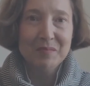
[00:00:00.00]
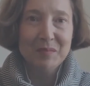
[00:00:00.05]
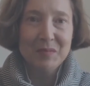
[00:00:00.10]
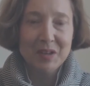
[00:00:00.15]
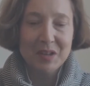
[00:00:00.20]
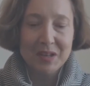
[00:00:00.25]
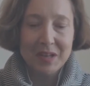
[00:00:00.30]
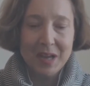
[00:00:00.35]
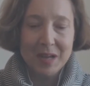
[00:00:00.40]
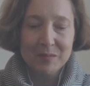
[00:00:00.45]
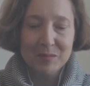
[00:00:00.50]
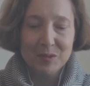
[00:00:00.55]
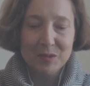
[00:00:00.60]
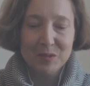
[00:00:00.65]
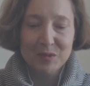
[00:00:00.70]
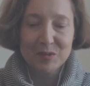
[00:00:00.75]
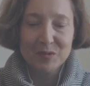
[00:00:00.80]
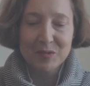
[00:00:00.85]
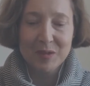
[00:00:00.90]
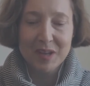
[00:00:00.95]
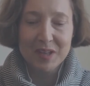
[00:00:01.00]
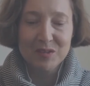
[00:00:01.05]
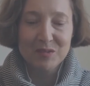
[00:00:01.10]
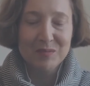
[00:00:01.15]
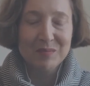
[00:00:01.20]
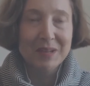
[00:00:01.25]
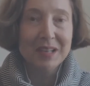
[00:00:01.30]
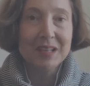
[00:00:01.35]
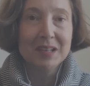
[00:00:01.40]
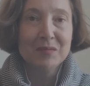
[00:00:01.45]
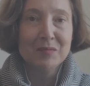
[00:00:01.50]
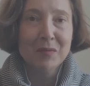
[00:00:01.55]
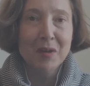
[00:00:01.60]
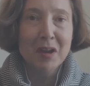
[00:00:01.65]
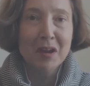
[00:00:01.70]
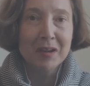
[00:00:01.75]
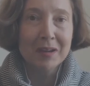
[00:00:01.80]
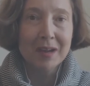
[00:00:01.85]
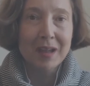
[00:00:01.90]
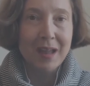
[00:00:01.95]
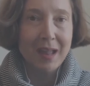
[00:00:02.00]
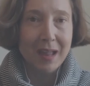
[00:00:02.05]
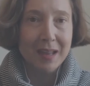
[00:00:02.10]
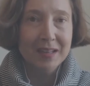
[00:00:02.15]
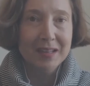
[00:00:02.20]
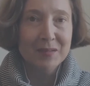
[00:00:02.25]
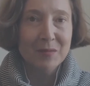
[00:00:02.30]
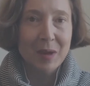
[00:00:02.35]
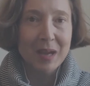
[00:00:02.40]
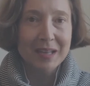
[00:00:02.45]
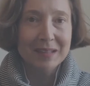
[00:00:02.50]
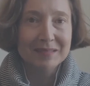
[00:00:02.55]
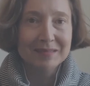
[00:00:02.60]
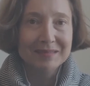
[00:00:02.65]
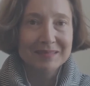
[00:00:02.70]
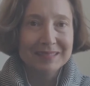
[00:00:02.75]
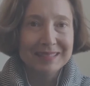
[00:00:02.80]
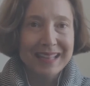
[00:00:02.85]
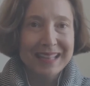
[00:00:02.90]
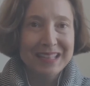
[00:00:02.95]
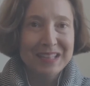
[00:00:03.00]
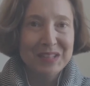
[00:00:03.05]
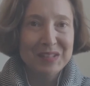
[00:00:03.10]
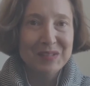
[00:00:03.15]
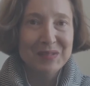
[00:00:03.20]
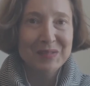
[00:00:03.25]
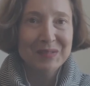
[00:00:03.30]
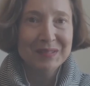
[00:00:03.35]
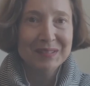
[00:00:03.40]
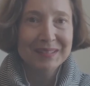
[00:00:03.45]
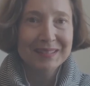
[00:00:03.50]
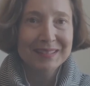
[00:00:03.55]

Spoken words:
but I'm going to try to make it work anyway. Thank you.